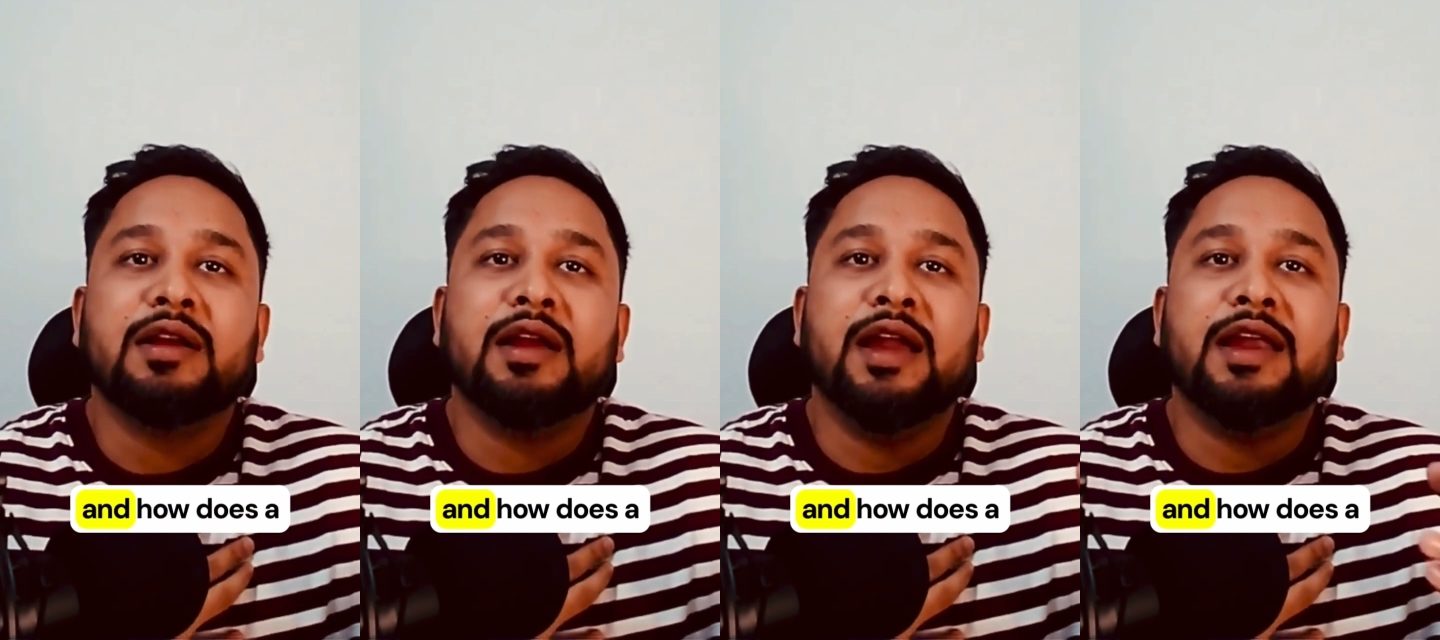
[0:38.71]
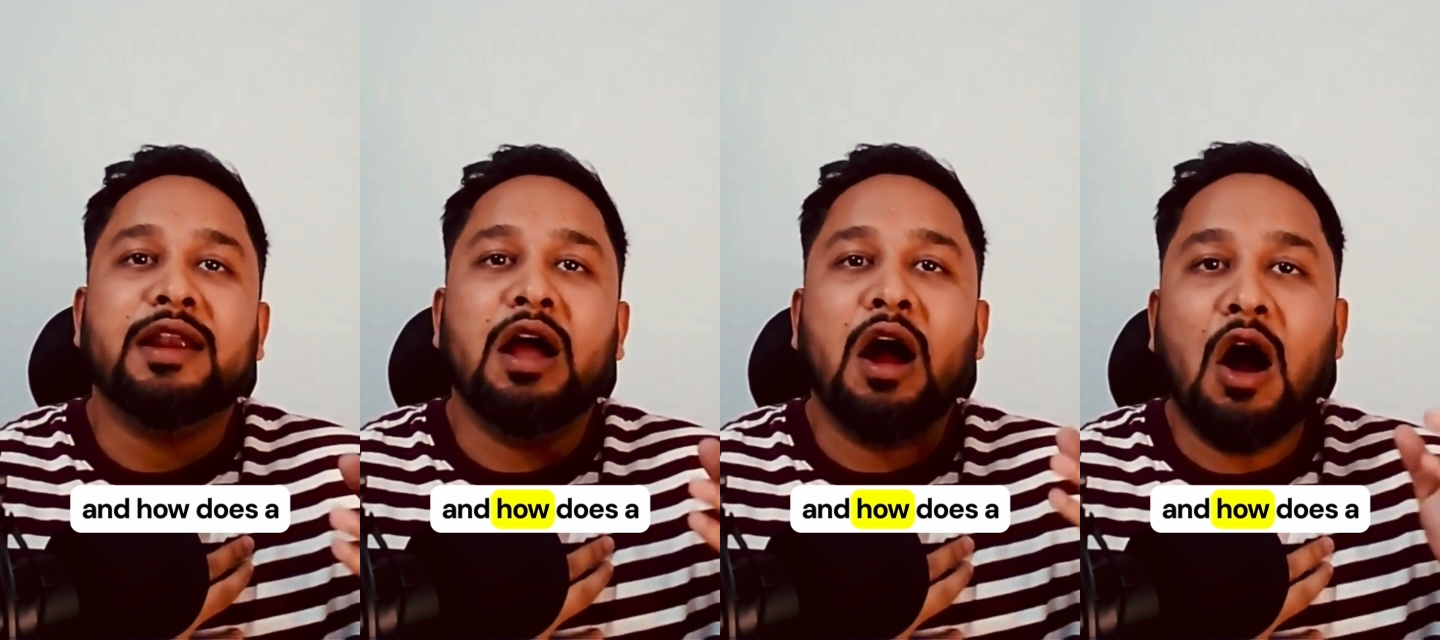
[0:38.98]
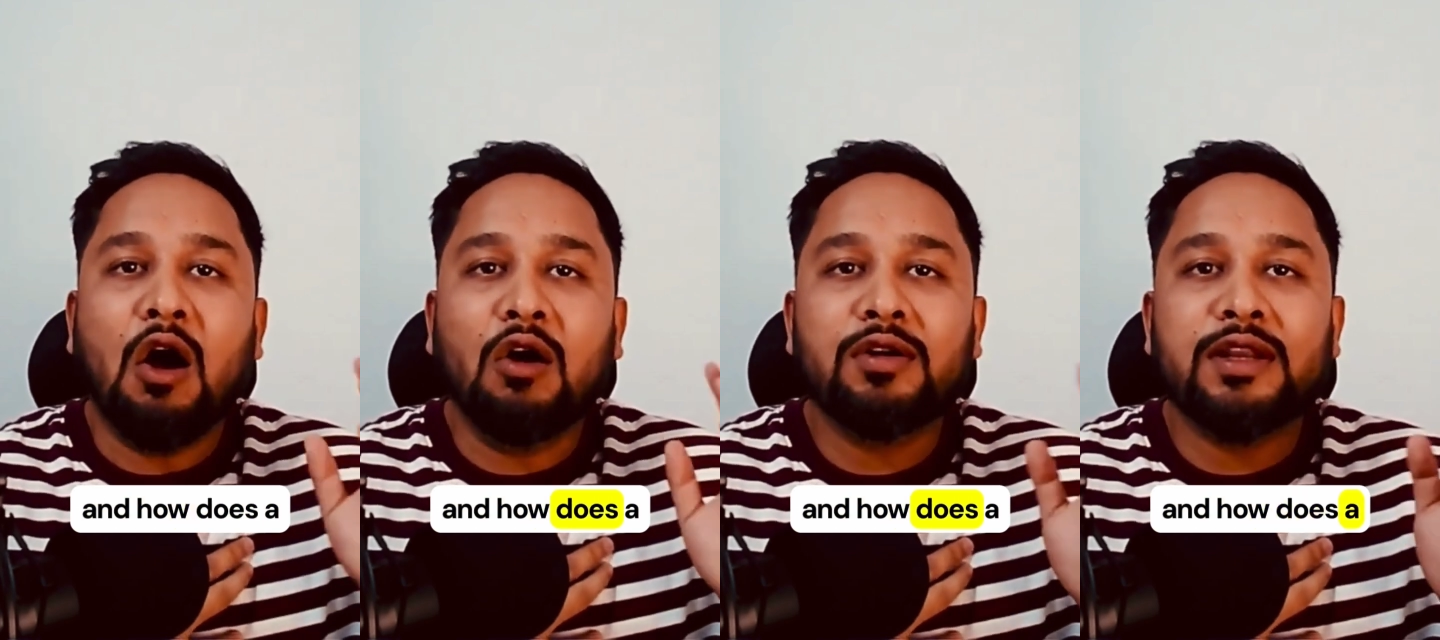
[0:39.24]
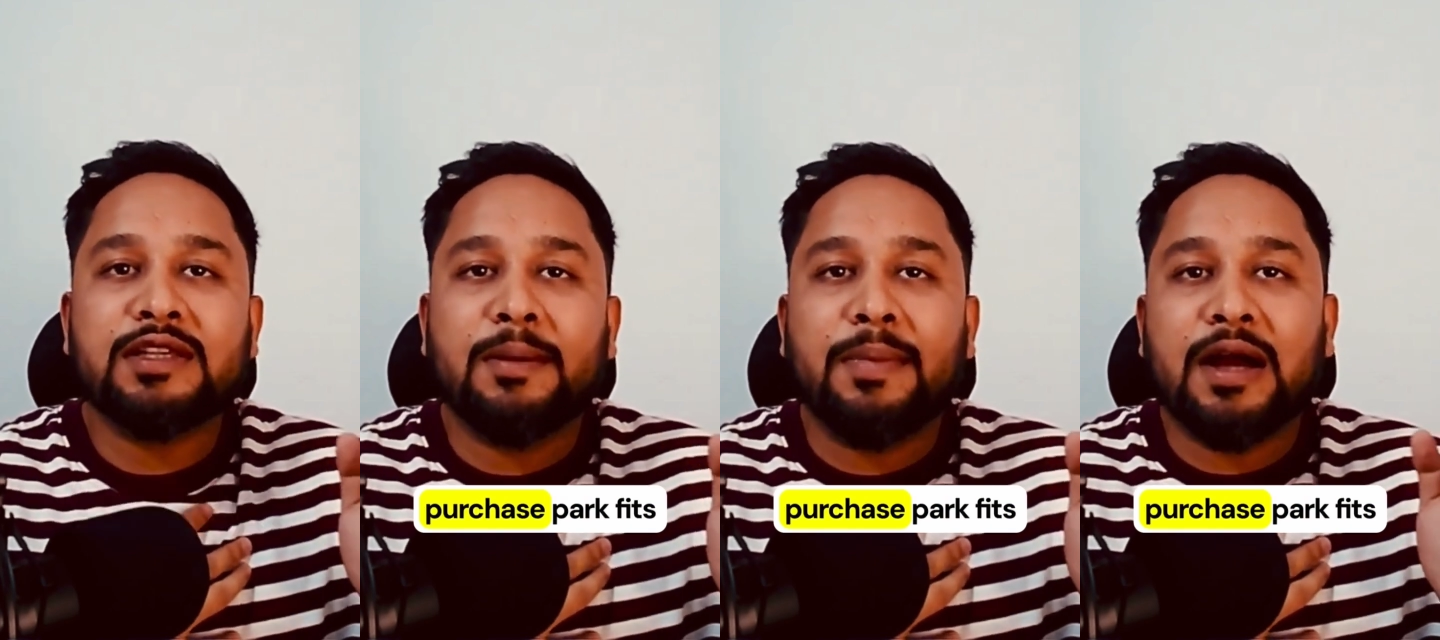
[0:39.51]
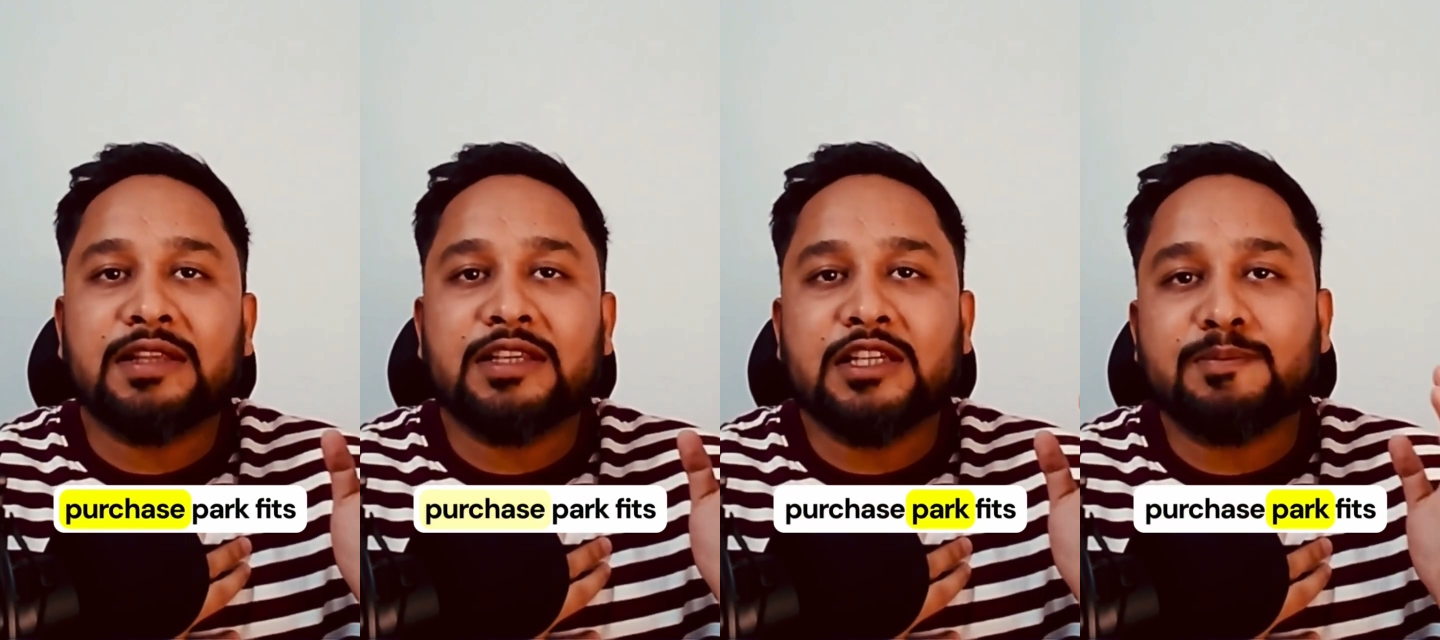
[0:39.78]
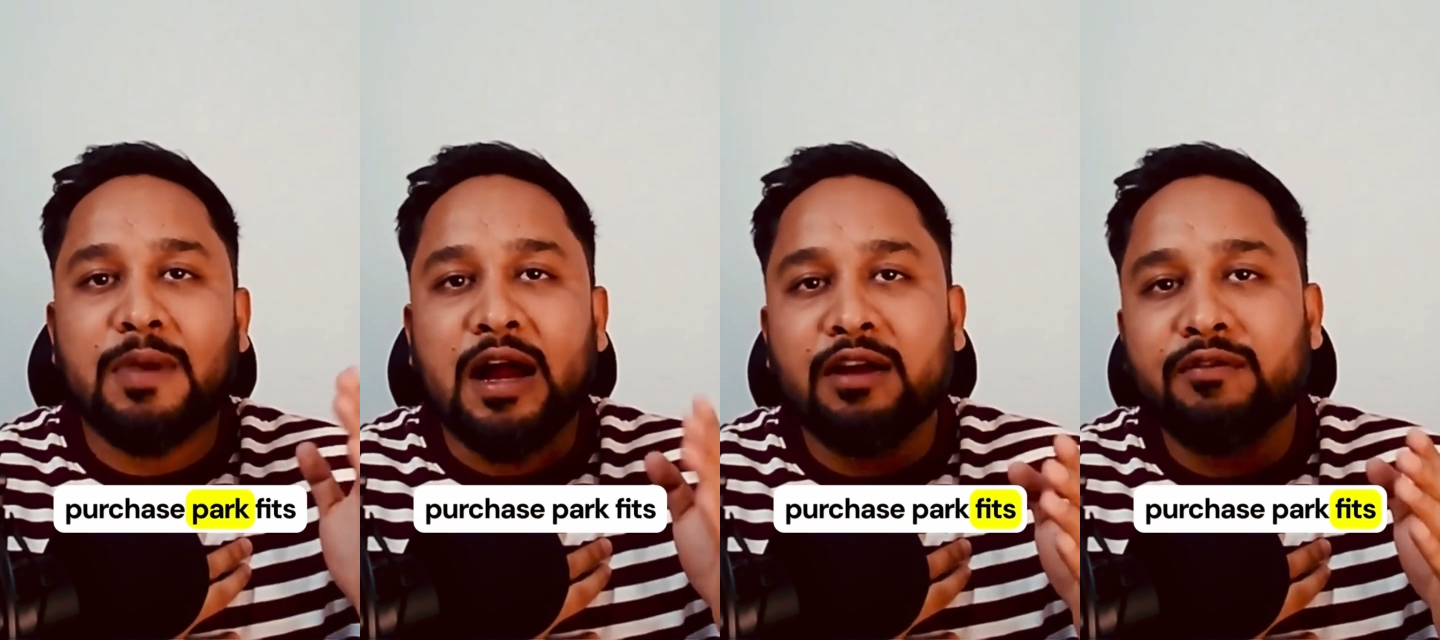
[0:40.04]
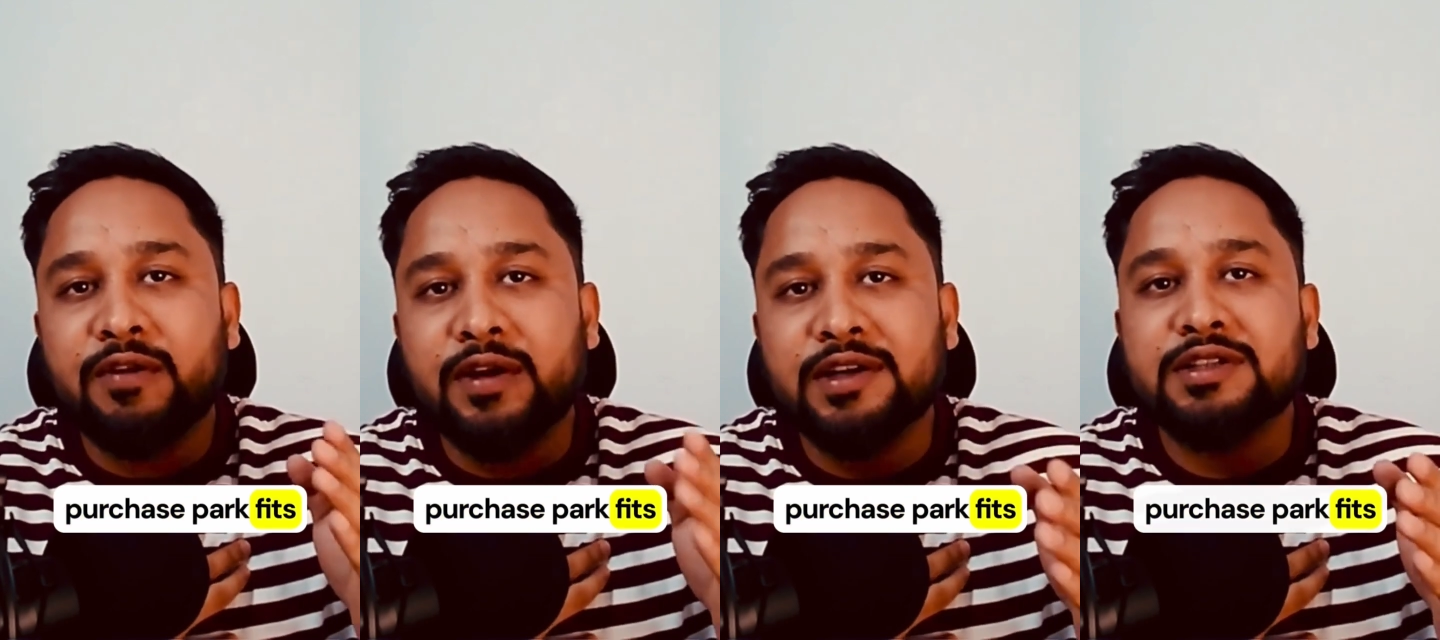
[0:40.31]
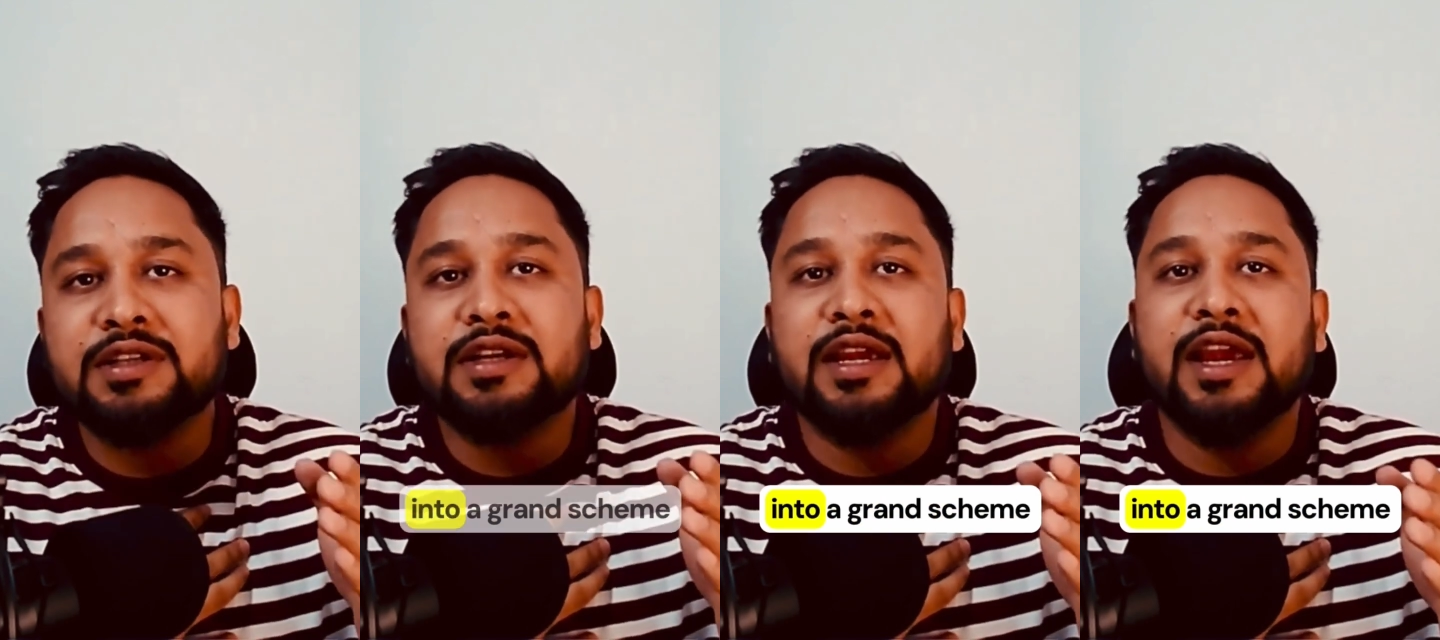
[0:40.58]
And how does Apache Spark fits